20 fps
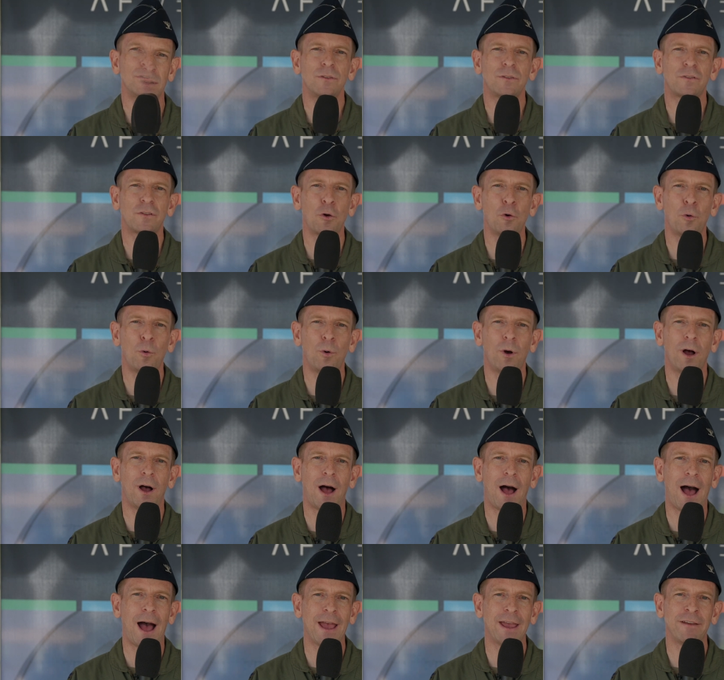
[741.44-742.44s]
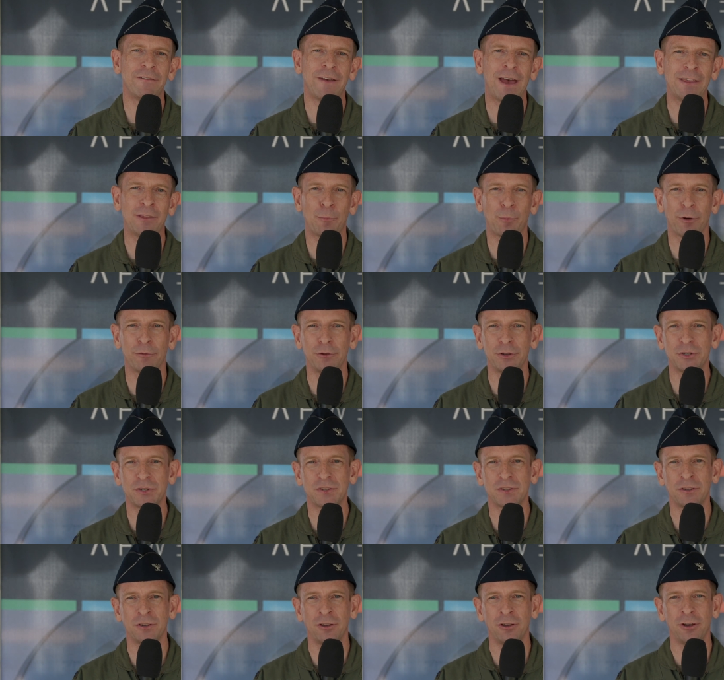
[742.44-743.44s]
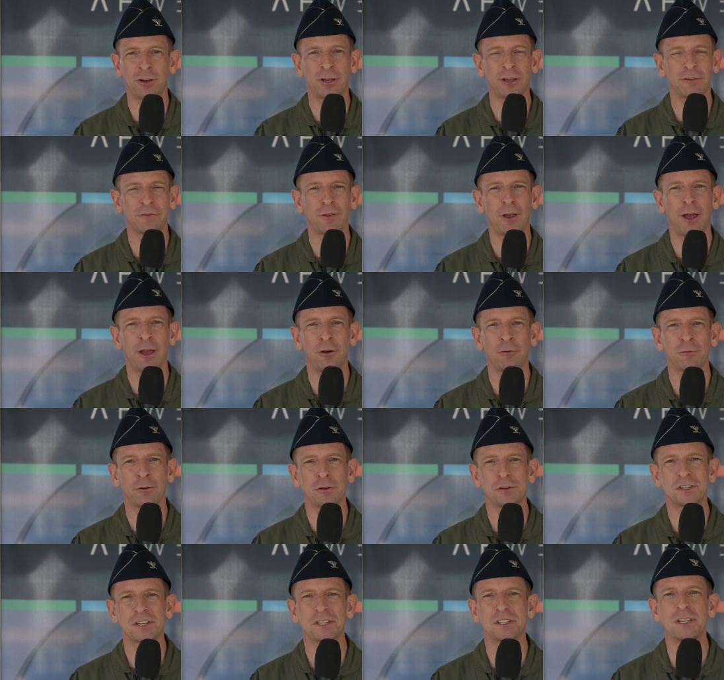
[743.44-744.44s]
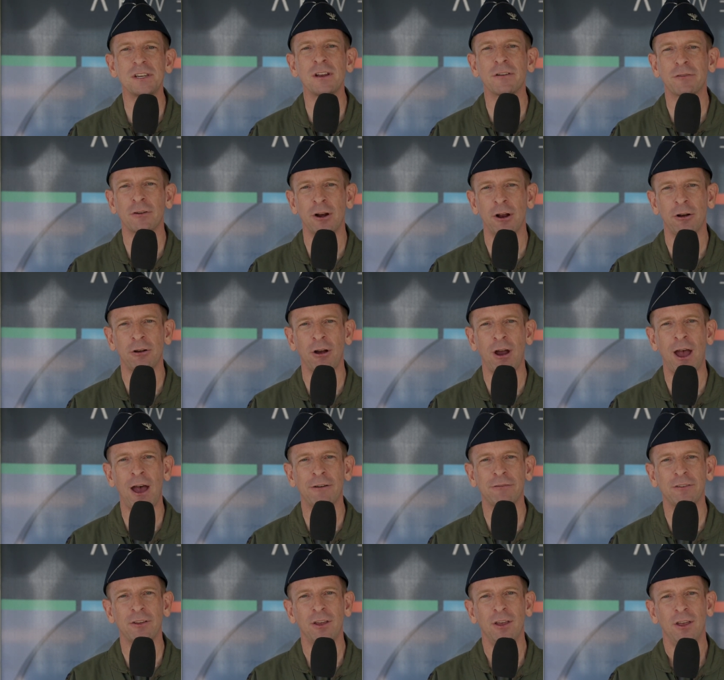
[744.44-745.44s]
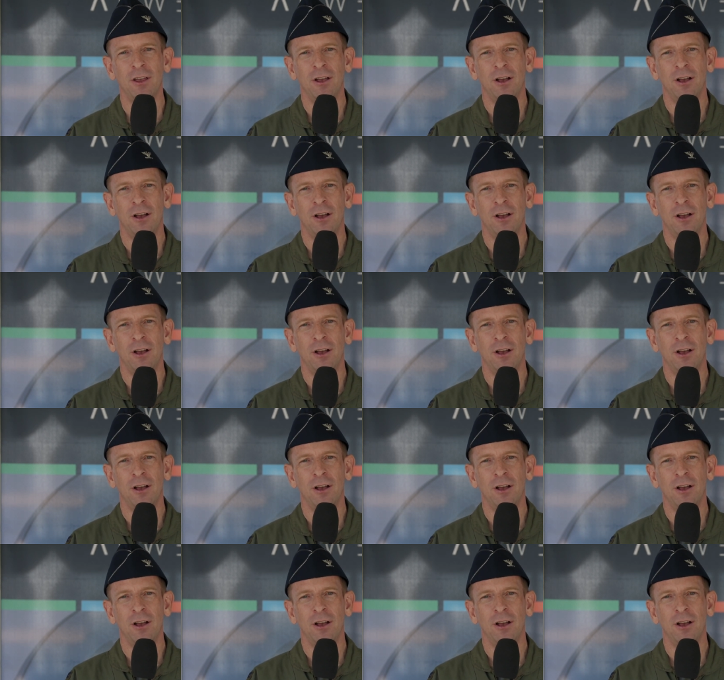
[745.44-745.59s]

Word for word: So I have had the privilege to get to fly over 60 different aircraft